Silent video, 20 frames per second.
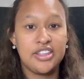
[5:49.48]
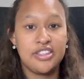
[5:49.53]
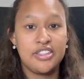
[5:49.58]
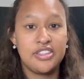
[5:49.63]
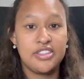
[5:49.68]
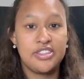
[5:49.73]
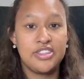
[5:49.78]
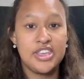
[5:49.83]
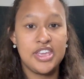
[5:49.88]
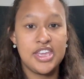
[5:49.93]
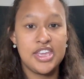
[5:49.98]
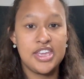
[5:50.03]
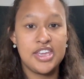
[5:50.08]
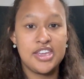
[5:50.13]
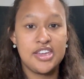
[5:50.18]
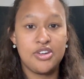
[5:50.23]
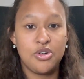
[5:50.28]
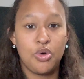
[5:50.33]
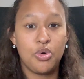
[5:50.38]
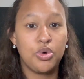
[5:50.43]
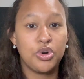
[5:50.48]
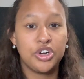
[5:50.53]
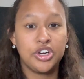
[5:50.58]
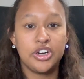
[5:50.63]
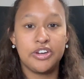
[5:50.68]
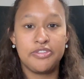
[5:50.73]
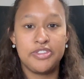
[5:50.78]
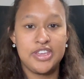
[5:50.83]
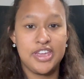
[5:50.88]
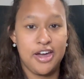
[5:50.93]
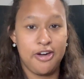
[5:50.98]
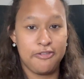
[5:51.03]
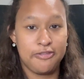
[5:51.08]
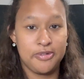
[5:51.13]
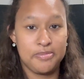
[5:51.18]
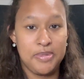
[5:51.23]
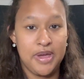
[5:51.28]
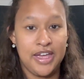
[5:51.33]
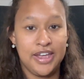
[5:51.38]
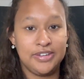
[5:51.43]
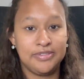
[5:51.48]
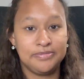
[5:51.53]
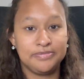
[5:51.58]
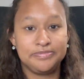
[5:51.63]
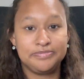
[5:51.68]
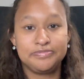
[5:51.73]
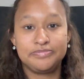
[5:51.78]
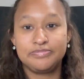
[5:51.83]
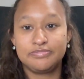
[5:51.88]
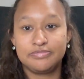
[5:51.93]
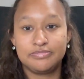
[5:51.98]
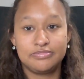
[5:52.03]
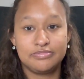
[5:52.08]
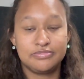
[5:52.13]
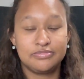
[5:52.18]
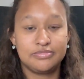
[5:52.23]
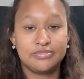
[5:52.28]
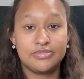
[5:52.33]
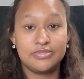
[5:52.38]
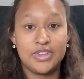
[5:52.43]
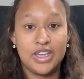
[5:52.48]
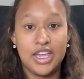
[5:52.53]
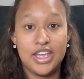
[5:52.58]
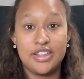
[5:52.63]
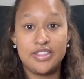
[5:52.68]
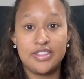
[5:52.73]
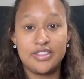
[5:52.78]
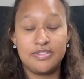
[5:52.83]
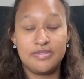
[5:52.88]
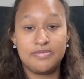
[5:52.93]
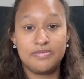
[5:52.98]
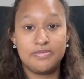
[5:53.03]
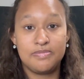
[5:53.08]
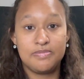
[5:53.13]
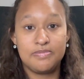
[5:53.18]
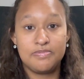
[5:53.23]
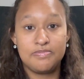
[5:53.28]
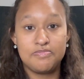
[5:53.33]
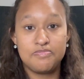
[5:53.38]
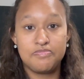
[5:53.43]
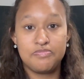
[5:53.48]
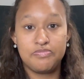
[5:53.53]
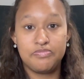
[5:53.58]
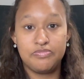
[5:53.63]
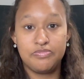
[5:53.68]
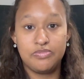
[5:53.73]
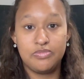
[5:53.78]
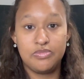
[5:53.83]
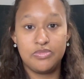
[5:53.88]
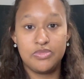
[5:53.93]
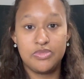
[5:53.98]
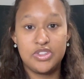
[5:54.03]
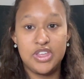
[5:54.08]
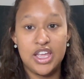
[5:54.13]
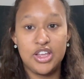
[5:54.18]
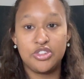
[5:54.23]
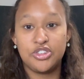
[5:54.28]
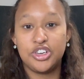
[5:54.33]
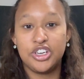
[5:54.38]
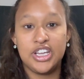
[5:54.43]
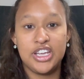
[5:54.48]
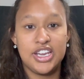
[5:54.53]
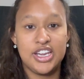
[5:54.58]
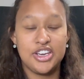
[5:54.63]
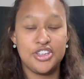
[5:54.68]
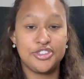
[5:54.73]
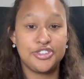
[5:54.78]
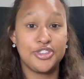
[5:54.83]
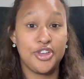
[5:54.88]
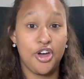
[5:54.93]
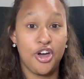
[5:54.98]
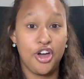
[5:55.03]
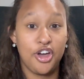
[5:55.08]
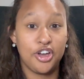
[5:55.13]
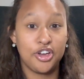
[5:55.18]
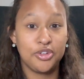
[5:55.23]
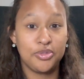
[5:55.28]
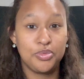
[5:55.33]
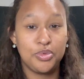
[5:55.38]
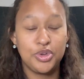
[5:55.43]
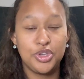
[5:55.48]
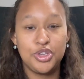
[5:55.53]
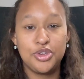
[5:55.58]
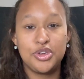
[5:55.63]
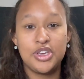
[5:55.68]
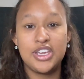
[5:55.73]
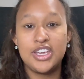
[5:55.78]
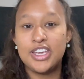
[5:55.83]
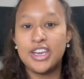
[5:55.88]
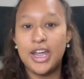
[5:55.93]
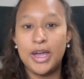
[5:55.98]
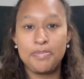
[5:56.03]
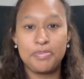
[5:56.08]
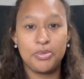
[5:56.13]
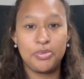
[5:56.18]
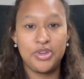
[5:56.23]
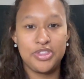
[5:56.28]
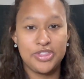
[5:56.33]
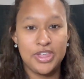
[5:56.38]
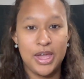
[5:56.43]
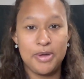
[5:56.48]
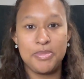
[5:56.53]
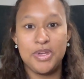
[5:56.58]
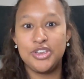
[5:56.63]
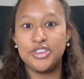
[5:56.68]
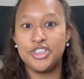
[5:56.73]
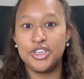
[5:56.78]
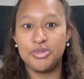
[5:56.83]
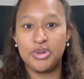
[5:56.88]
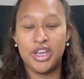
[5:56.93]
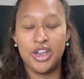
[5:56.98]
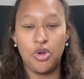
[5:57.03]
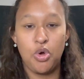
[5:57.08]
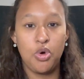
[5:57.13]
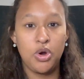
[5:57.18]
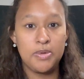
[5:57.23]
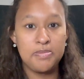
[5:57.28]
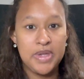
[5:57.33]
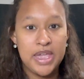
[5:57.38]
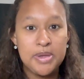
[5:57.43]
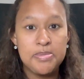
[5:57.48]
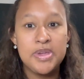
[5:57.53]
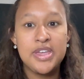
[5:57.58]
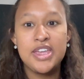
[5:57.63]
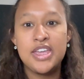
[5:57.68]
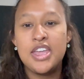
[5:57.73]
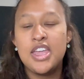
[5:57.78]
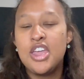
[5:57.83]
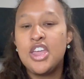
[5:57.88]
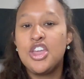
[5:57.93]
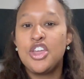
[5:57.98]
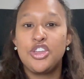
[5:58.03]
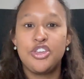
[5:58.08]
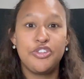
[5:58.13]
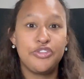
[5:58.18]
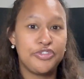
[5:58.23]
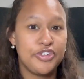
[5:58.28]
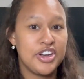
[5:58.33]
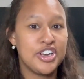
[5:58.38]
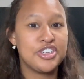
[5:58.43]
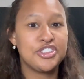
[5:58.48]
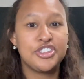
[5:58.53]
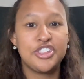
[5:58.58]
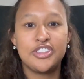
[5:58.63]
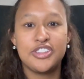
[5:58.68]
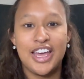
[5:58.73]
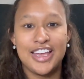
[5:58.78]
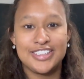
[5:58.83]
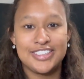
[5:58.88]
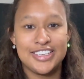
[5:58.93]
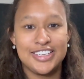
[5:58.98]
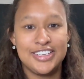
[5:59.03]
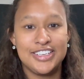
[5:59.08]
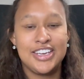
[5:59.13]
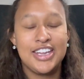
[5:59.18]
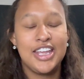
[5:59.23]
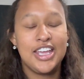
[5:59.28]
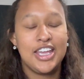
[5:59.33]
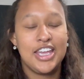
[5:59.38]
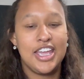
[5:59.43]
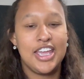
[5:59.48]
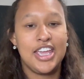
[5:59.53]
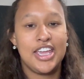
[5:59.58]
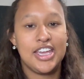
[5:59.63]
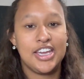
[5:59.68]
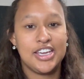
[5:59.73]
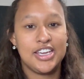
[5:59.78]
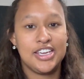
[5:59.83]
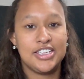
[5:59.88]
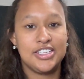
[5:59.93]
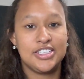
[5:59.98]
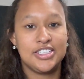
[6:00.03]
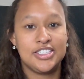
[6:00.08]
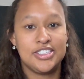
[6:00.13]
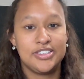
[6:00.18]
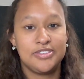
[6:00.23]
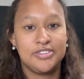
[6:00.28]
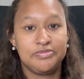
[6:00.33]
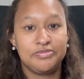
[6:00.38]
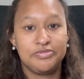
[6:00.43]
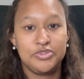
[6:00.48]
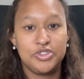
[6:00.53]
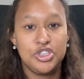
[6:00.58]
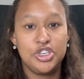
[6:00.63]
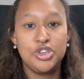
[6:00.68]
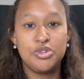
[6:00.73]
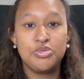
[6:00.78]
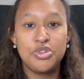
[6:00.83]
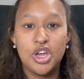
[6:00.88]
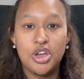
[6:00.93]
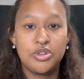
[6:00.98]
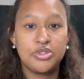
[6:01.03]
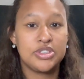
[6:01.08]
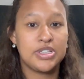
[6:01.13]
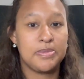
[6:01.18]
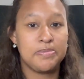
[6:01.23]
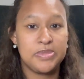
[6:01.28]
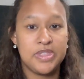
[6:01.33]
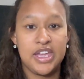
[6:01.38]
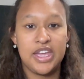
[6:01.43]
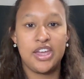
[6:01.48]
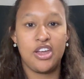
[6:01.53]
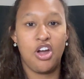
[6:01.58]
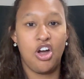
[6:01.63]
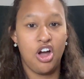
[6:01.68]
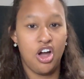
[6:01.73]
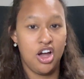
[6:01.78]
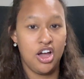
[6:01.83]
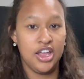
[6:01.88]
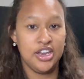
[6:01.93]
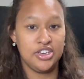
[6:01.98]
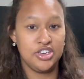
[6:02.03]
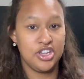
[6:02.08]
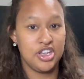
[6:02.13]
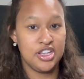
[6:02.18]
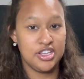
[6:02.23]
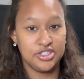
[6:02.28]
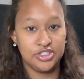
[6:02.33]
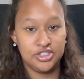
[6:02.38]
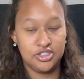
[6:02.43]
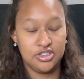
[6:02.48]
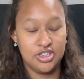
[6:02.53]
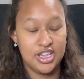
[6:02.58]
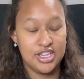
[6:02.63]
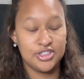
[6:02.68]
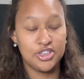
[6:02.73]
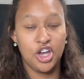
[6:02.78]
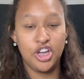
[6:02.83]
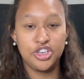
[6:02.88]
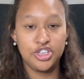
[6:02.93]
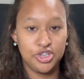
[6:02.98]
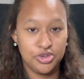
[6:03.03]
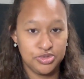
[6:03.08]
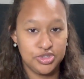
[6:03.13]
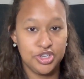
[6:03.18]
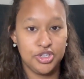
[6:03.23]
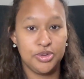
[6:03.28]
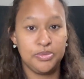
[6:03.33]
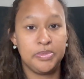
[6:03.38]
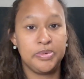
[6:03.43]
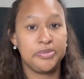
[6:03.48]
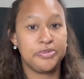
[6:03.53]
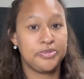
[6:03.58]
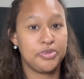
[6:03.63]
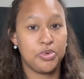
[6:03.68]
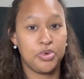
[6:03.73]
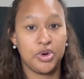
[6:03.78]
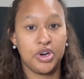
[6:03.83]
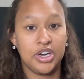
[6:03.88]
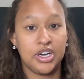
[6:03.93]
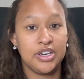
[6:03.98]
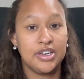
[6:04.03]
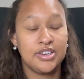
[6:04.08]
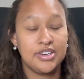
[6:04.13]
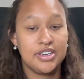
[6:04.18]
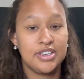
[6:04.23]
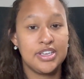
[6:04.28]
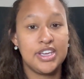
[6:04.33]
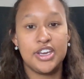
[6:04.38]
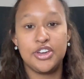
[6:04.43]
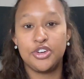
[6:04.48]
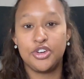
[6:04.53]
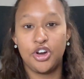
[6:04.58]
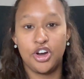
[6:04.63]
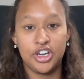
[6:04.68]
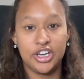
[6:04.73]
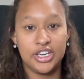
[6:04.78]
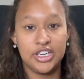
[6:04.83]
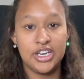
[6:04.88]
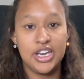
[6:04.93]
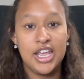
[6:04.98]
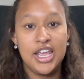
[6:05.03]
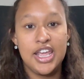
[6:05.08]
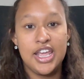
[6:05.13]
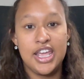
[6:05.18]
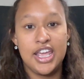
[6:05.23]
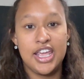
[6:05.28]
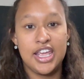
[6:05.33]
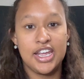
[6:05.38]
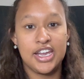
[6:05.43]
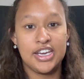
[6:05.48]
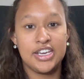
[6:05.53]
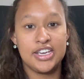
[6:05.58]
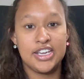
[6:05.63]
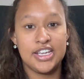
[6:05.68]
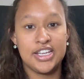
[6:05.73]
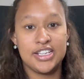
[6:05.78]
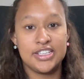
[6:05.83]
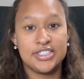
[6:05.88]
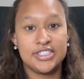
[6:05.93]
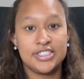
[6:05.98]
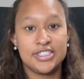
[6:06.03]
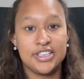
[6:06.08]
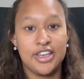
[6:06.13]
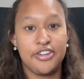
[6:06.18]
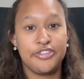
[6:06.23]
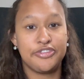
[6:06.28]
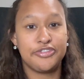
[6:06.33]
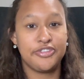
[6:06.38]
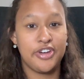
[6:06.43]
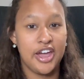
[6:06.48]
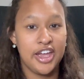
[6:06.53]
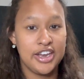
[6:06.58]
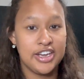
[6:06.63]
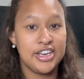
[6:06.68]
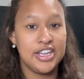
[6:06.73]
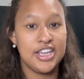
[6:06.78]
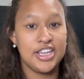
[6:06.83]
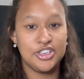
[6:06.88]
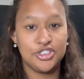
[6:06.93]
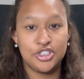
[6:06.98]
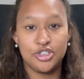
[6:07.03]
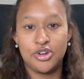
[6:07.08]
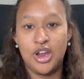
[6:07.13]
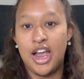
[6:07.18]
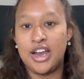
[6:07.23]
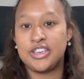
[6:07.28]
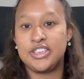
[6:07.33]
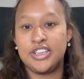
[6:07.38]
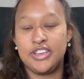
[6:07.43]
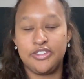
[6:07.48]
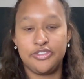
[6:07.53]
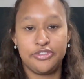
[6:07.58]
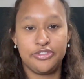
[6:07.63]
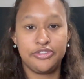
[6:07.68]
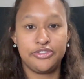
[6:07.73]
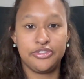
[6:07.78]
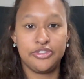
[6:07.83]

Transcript: the order of the alphabet and they learn it in a song. Well, you can get up with them and do it. Or maybe you finish the lesson and you know something is on YouTube for kindergarten and it's a fun, interactive